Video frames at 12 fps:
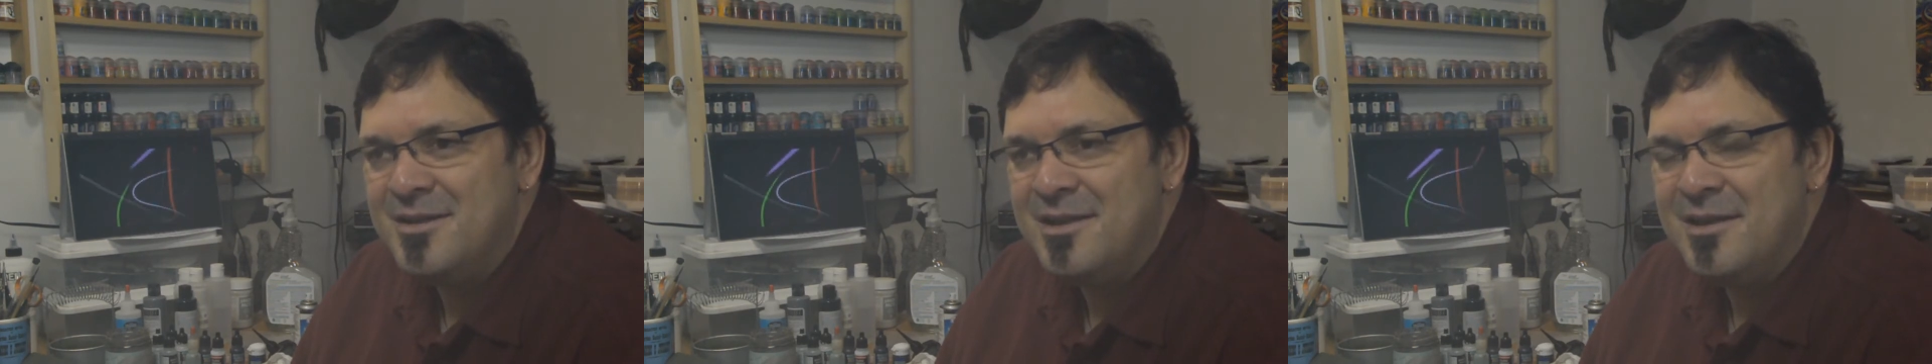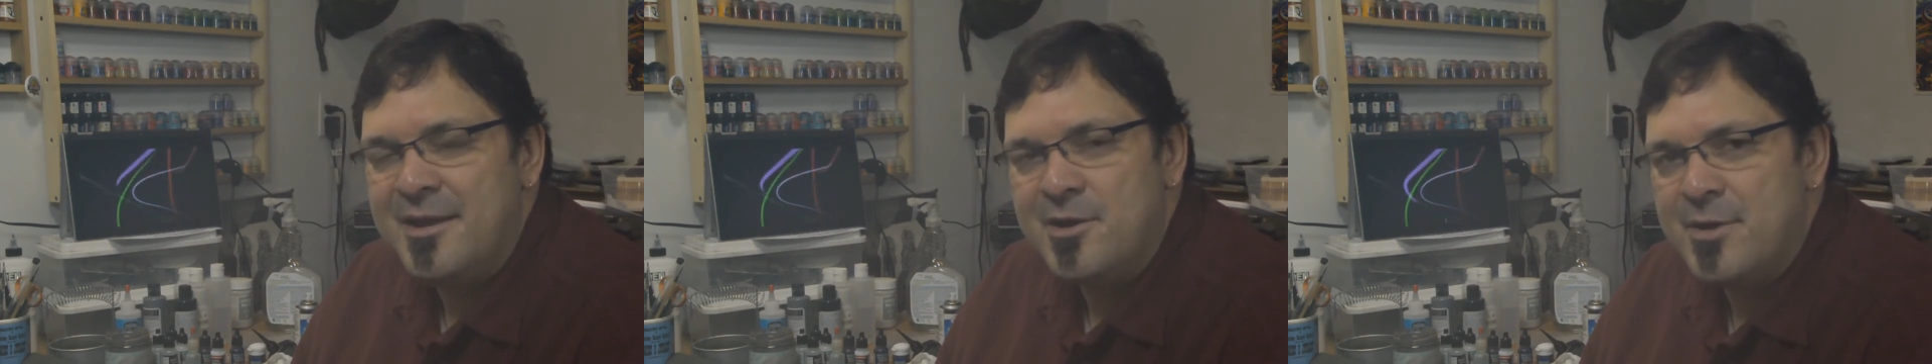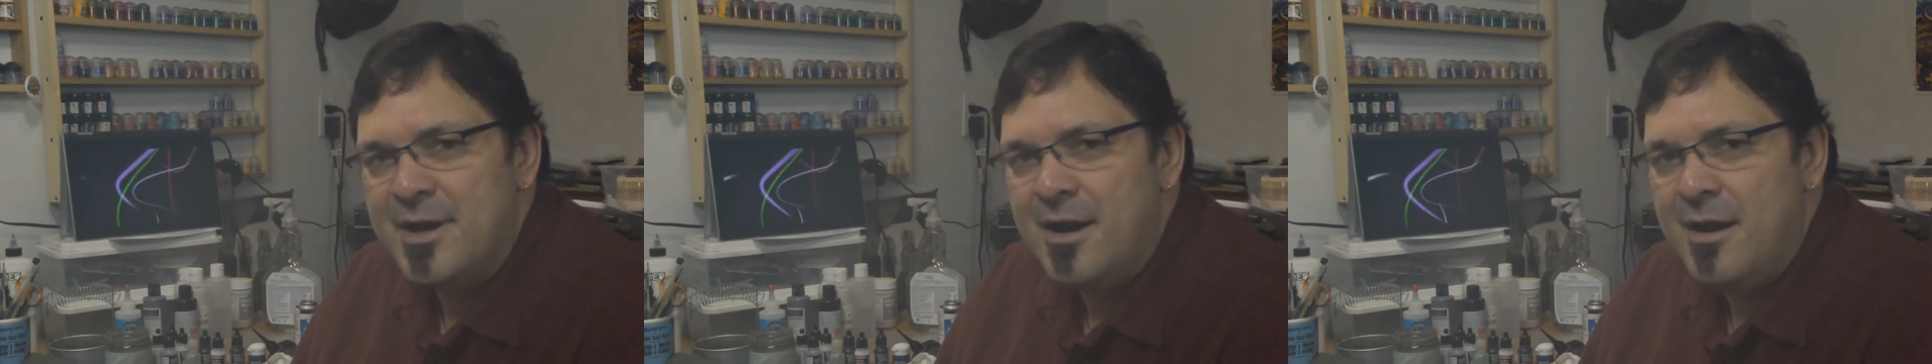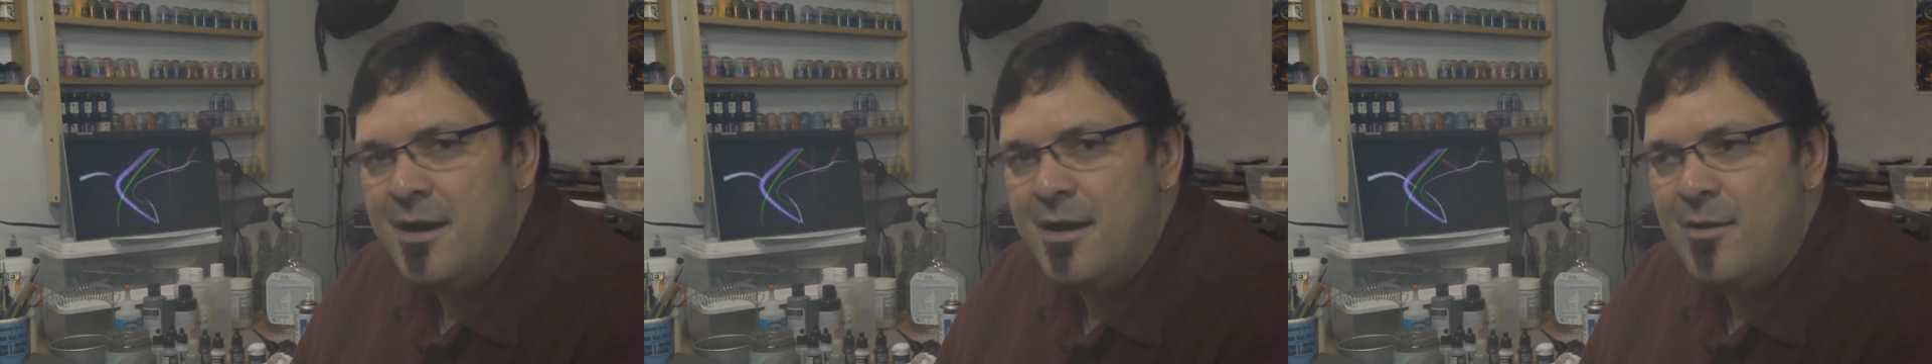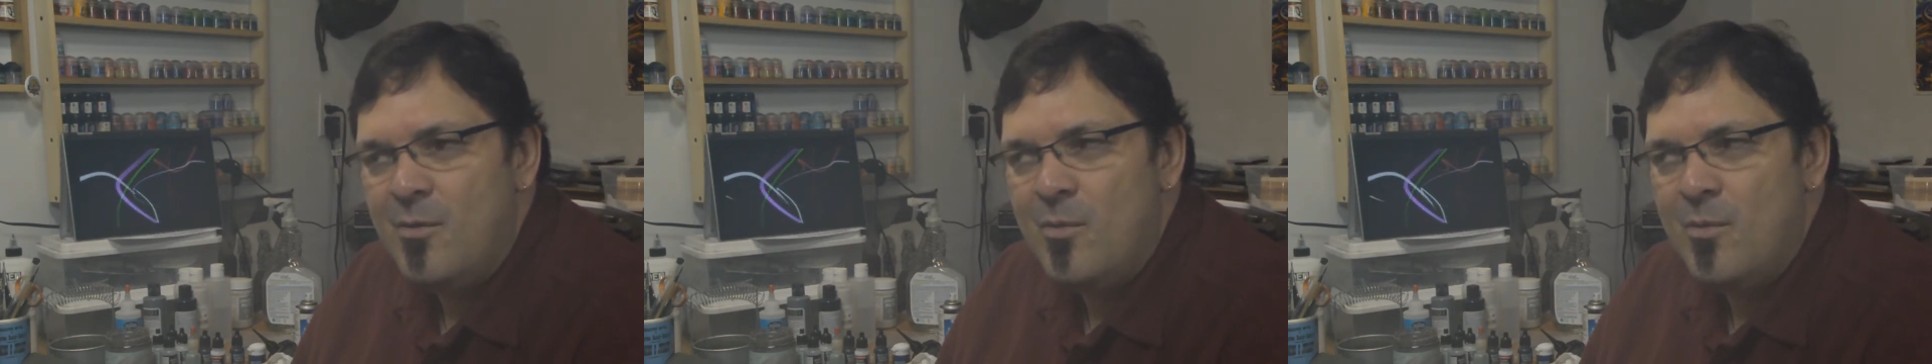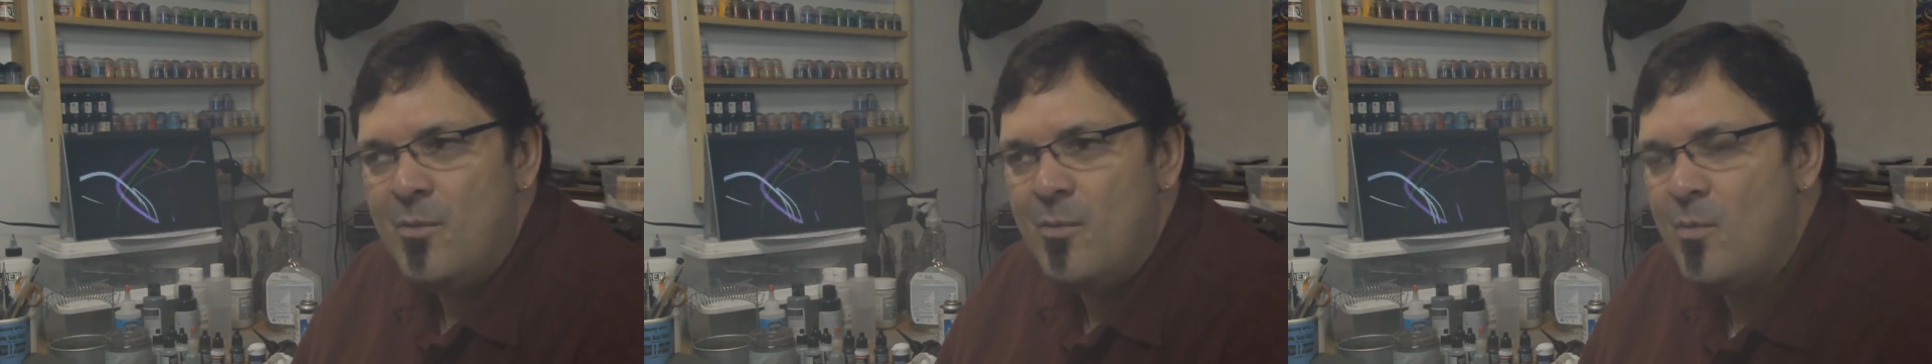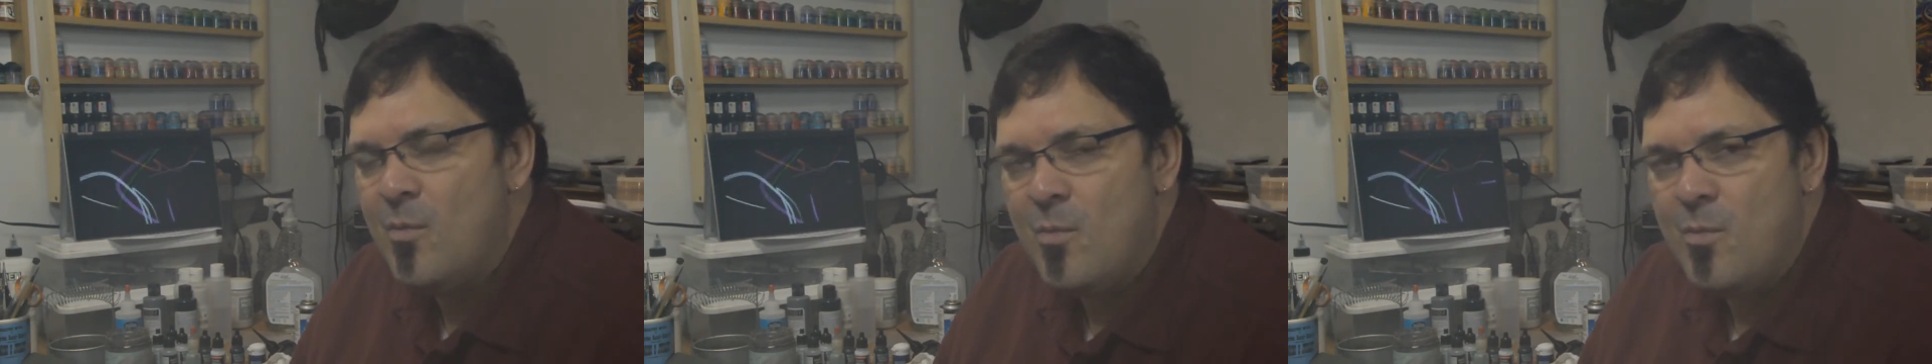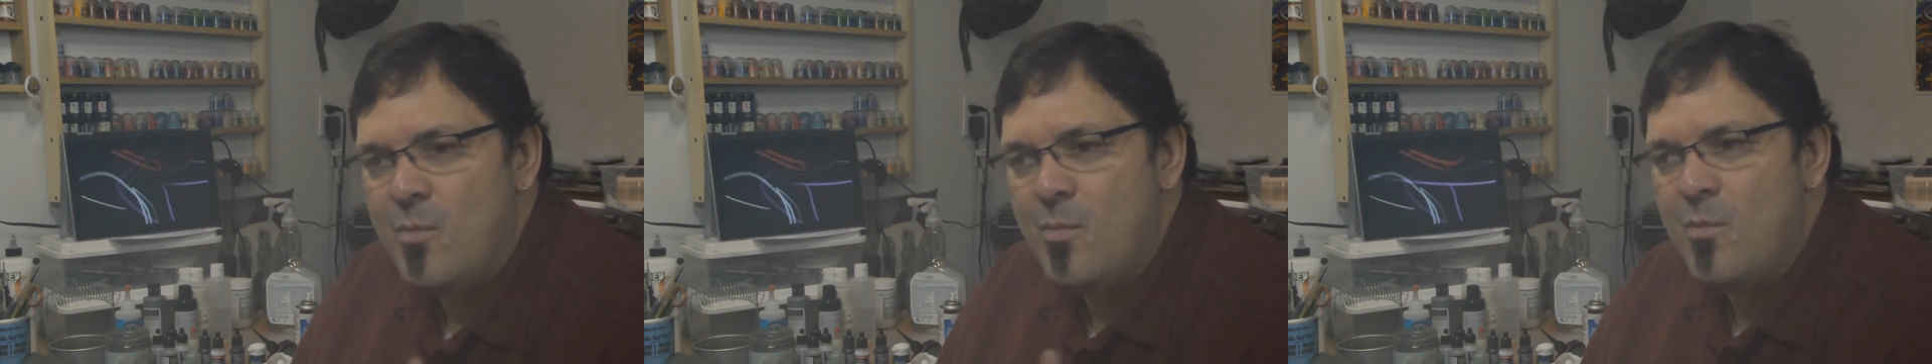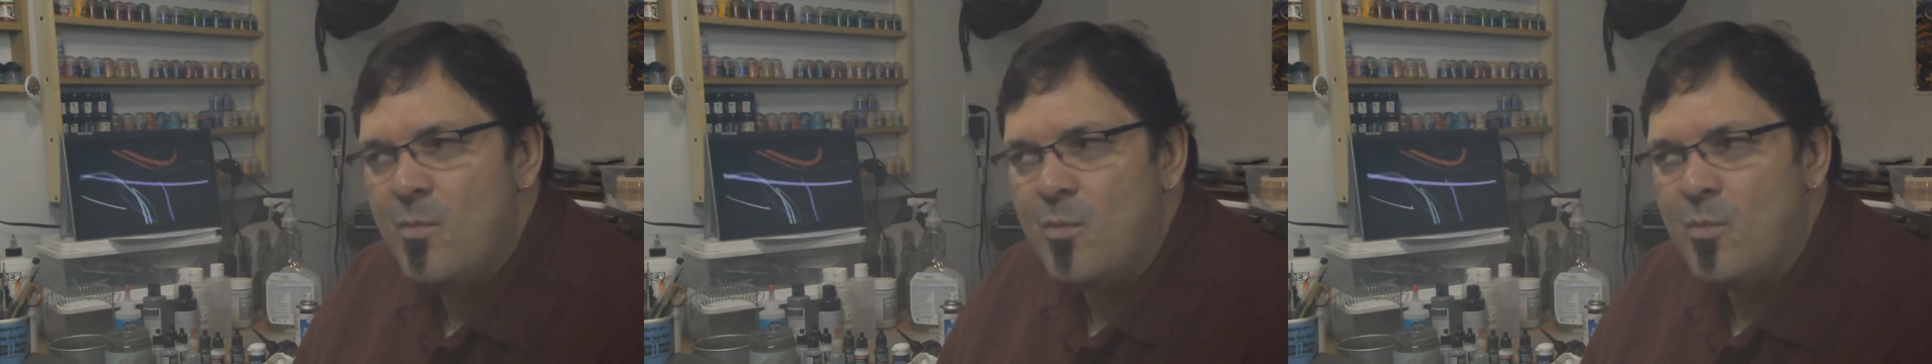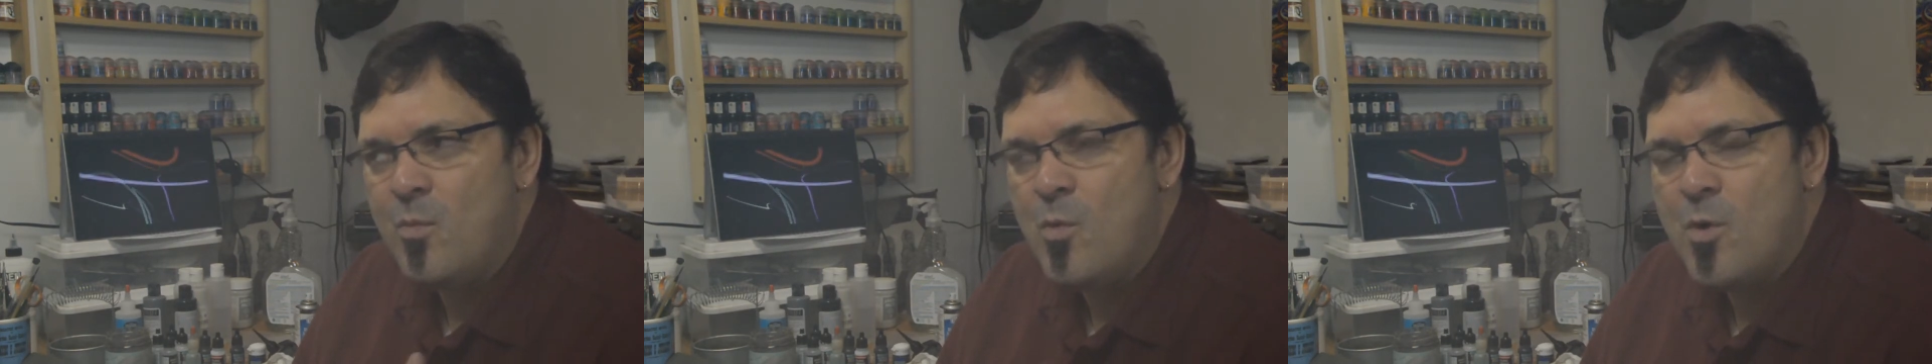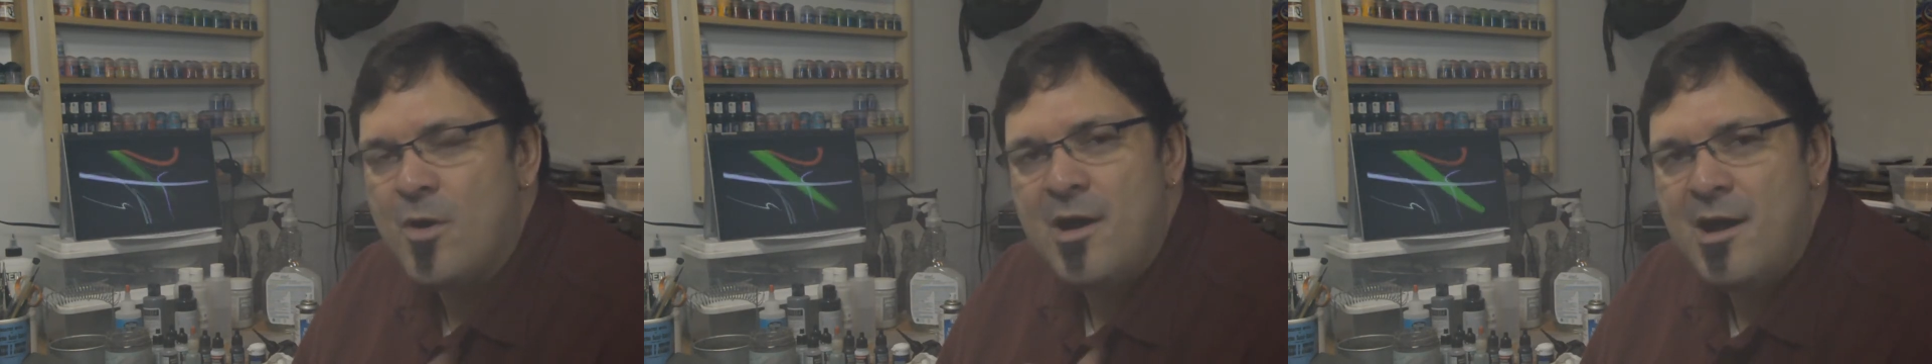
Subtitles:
lettering wore